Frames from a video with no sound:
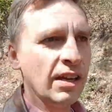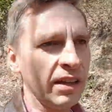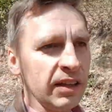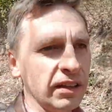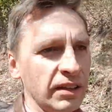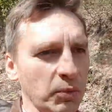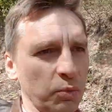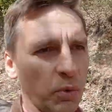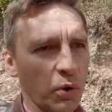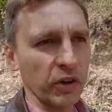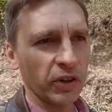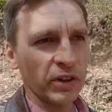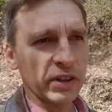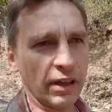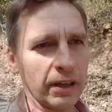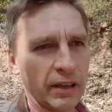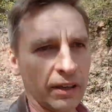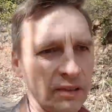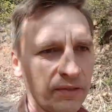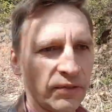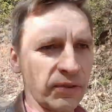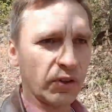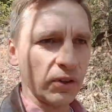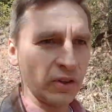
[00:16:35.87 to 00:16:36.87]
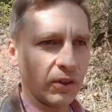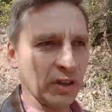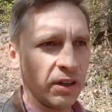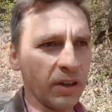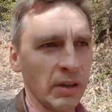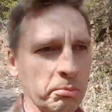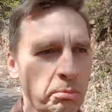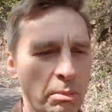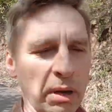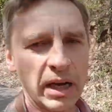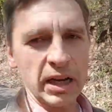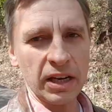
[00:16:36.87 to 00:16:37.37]
He worked at it for
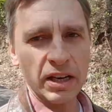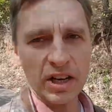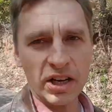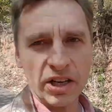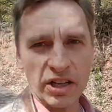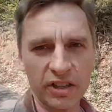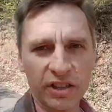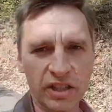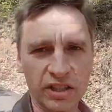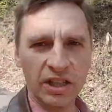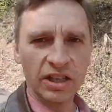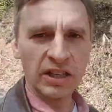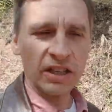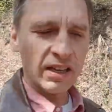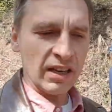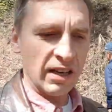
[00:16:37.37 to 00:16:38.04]
many years.